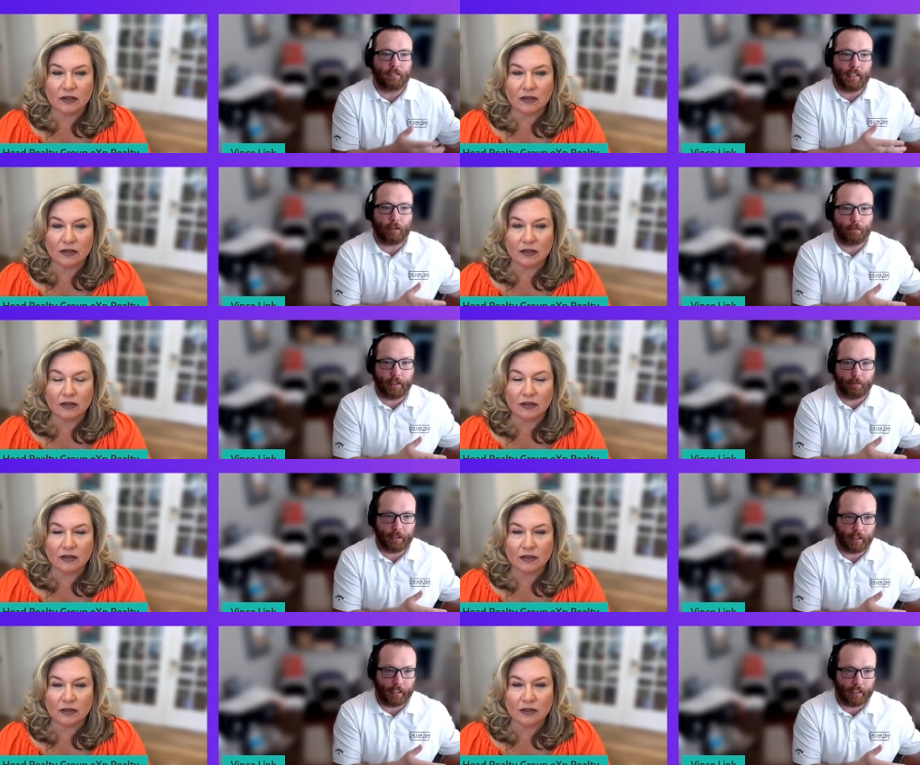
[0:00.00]
Speaker 1: of
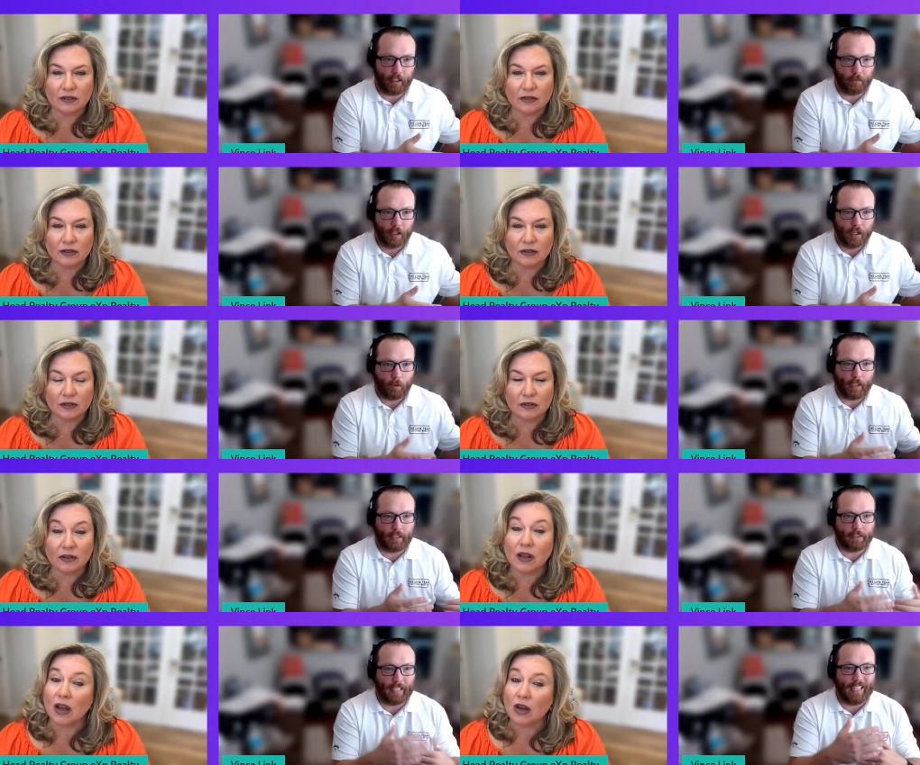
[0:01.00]
Airbnb income right?
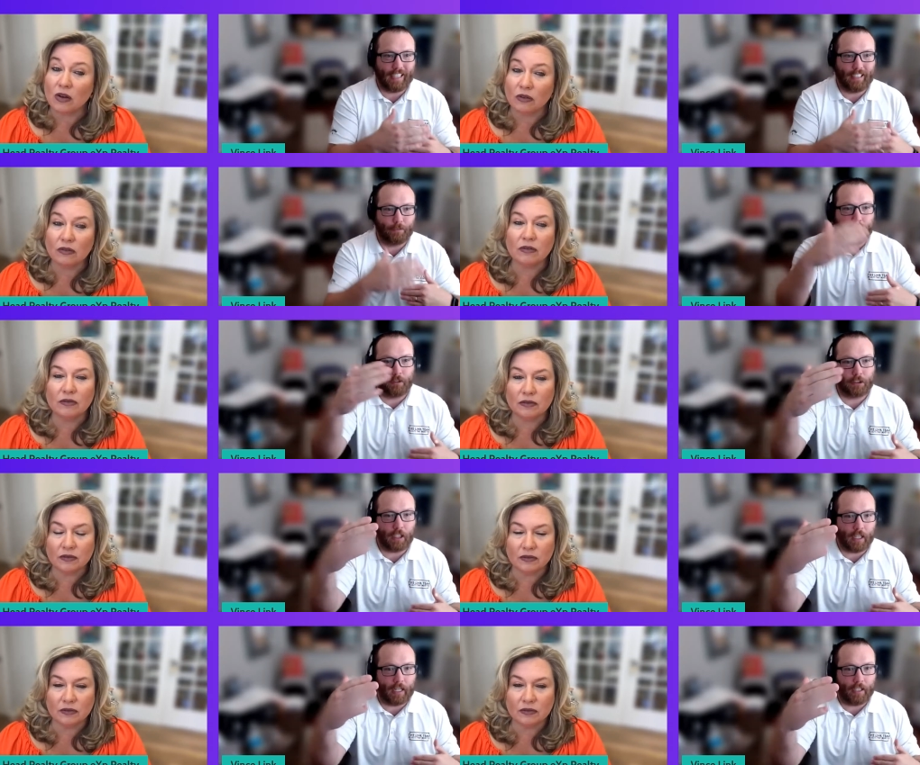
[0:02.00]
Because that income's so much
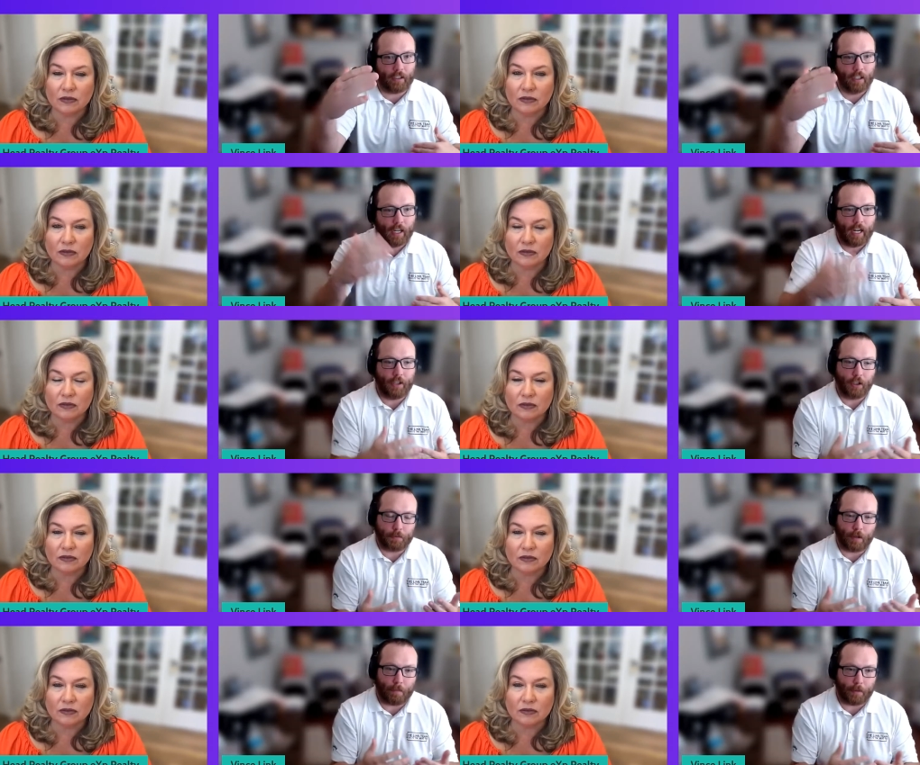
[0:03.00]
higher, and those
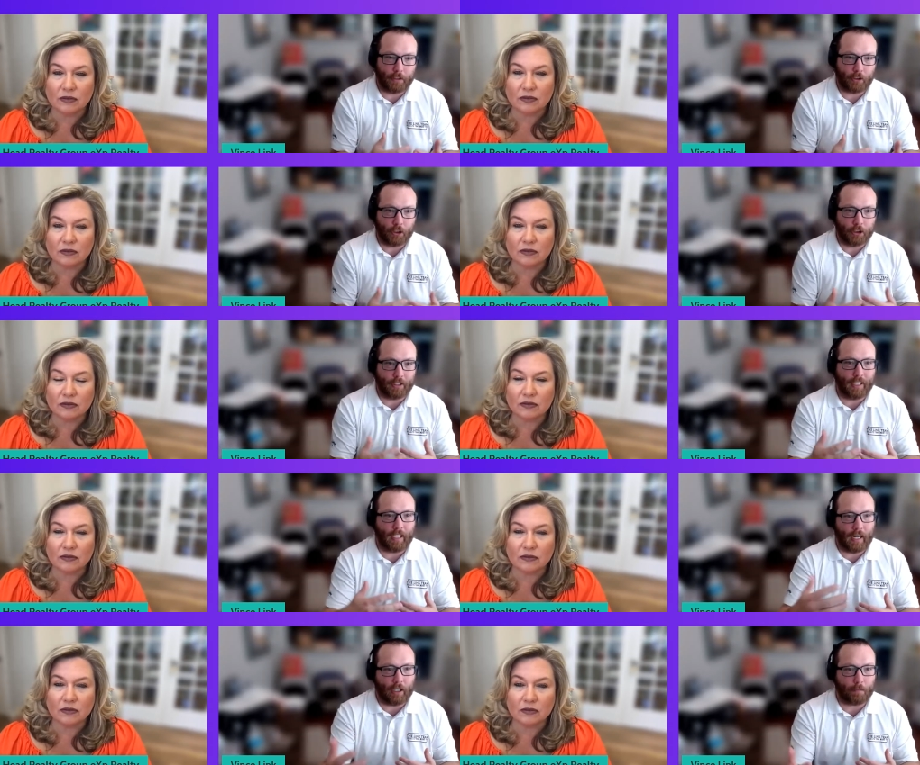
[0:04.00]
properties are usually a
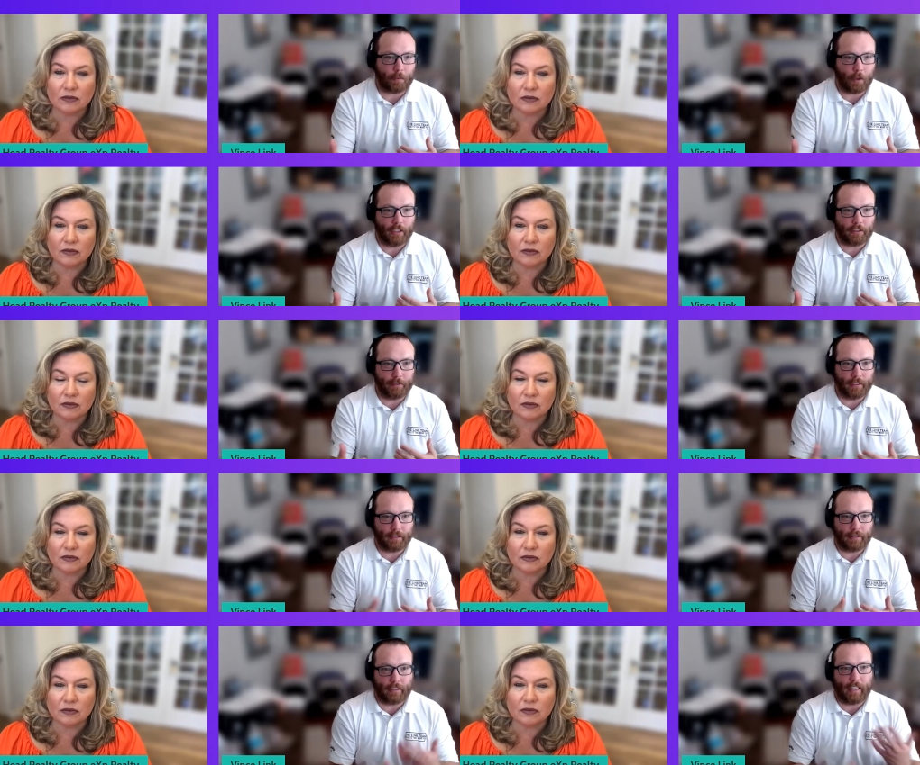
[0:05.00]
higher price because
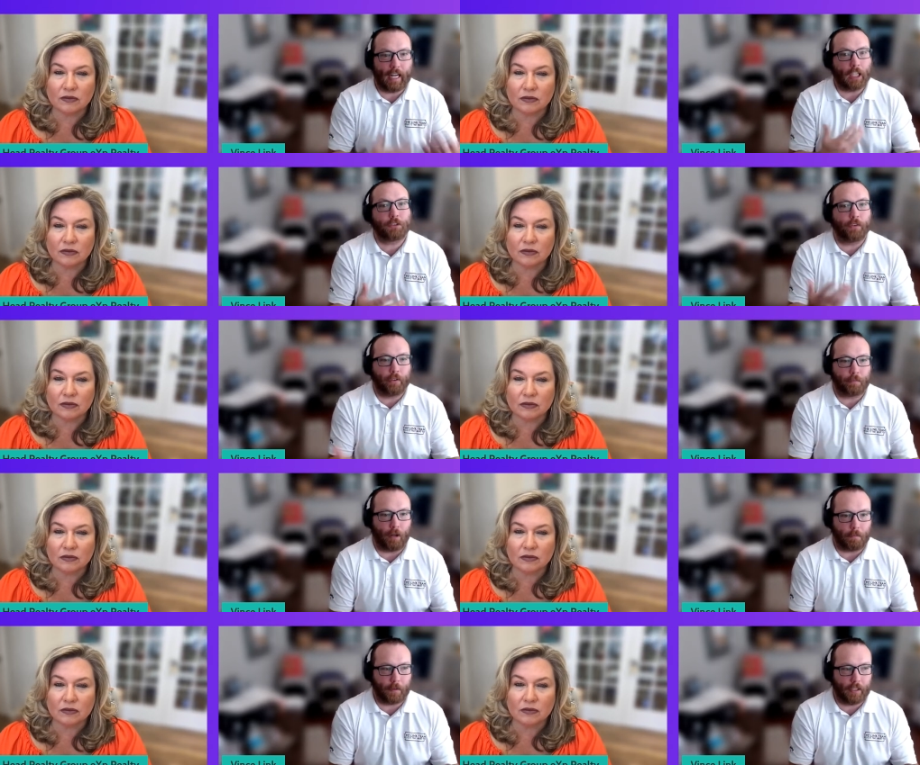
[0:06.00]
it's a cash flowing
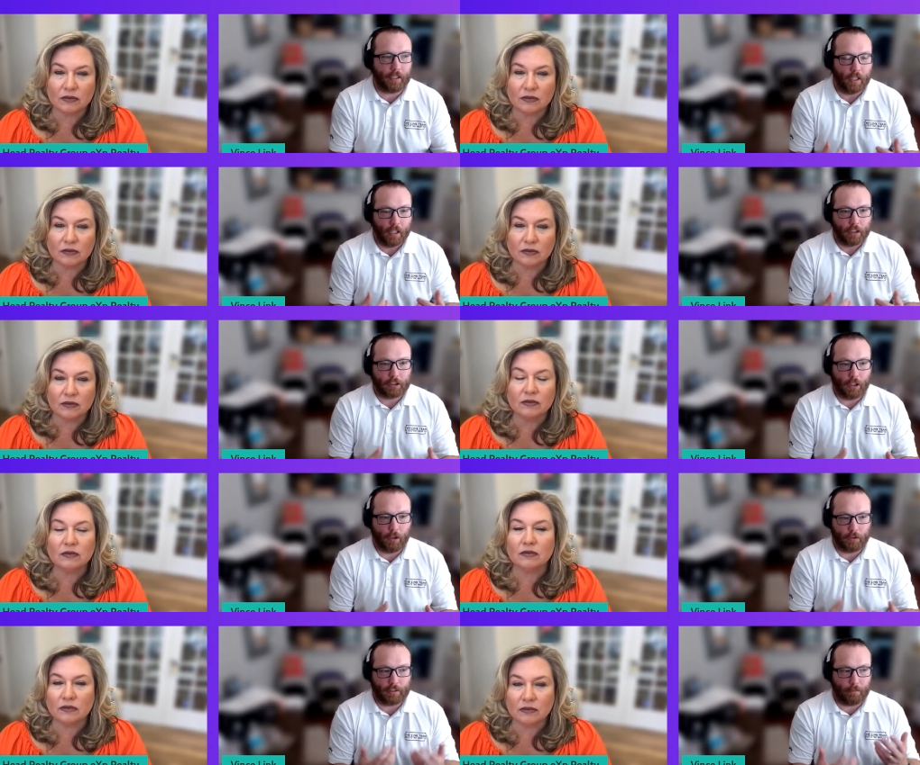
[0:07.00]
property.
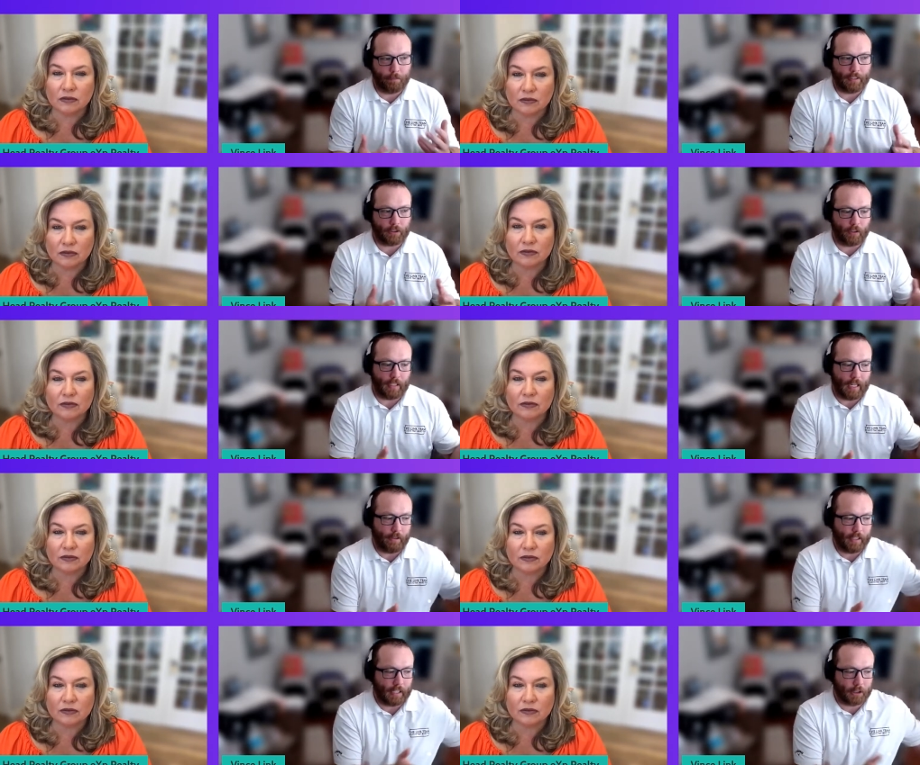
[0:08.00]
So some banks are
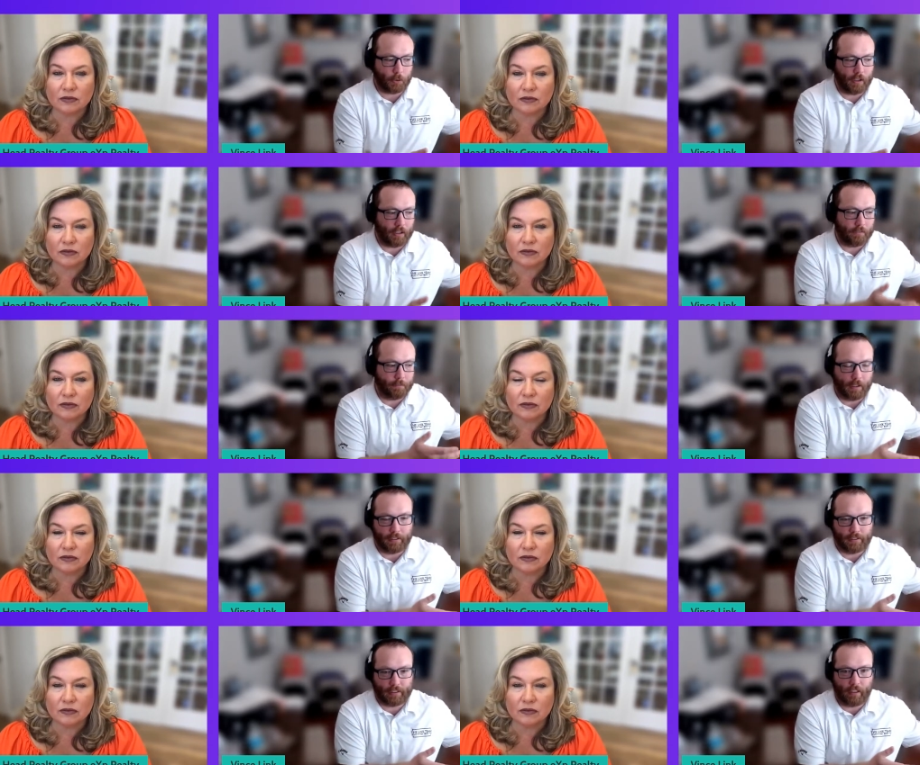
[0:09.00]
allowing that 12
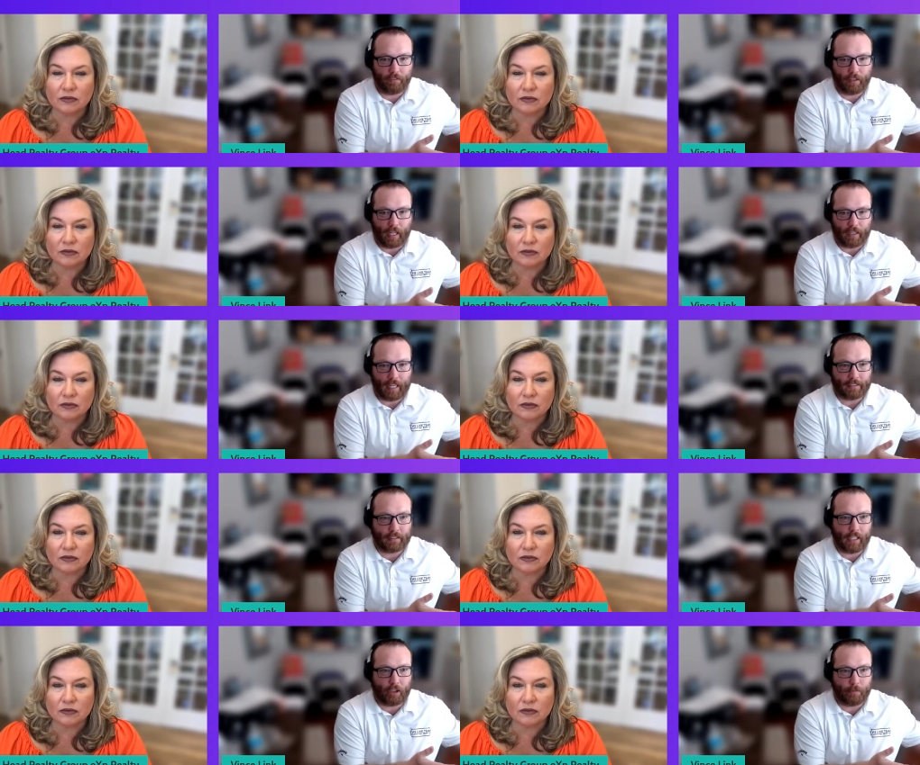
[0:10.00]
months of that last
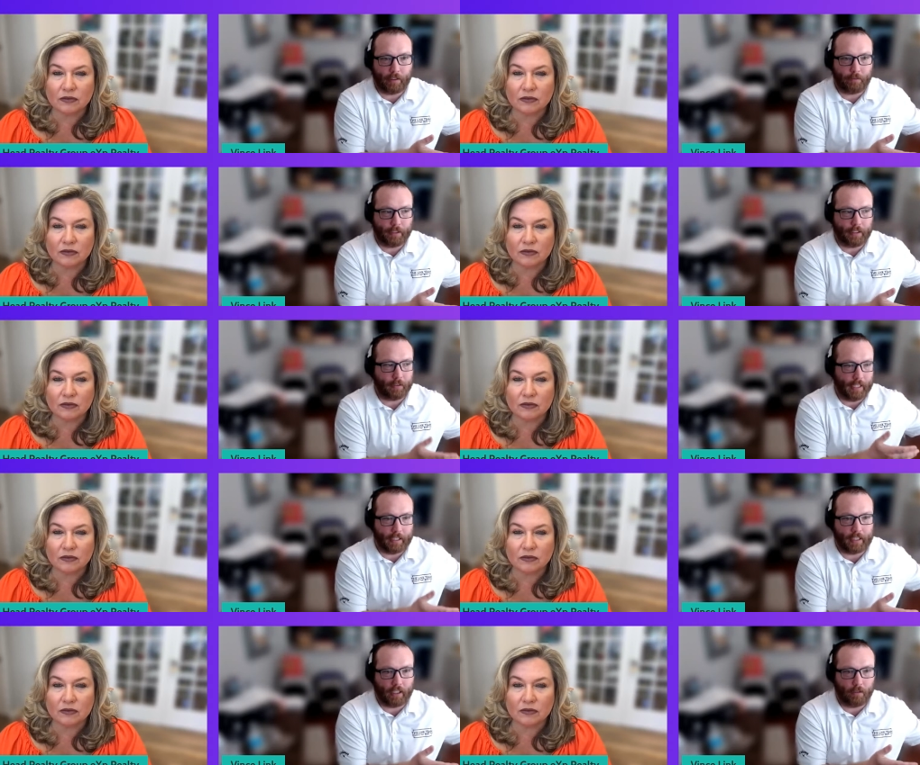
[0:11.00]
Airbnb
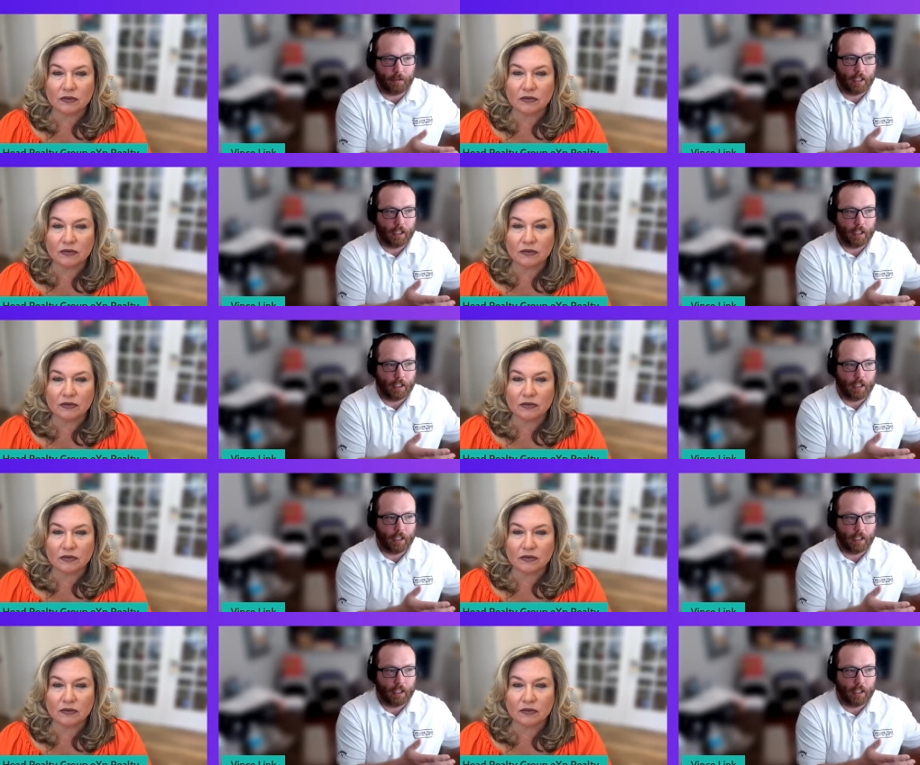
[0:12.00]
income